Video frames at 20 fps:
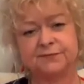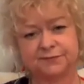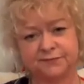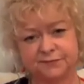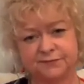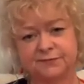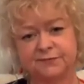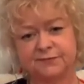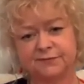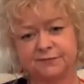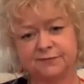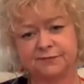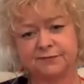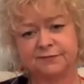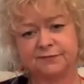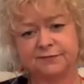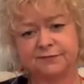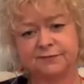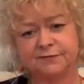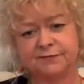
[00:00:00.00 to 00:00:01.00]

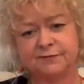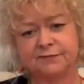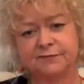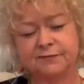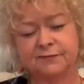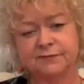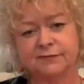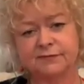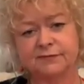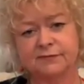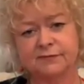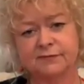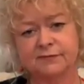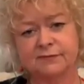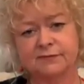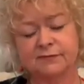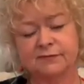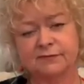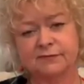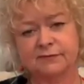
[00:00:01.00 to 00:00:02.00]

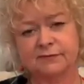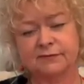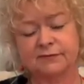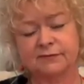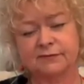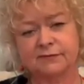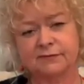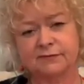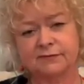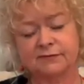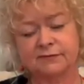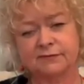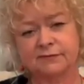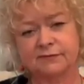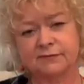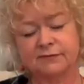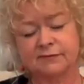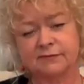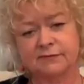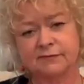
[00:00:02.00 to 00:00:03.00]

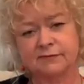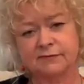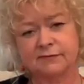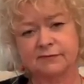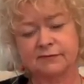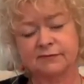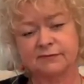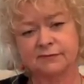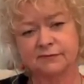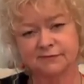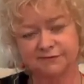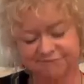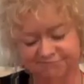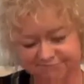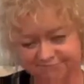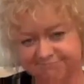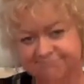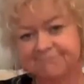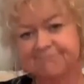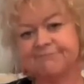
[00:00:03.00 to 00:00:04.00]

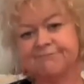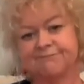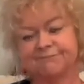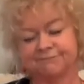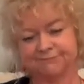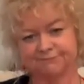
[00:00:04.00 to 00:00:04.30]
[no speech]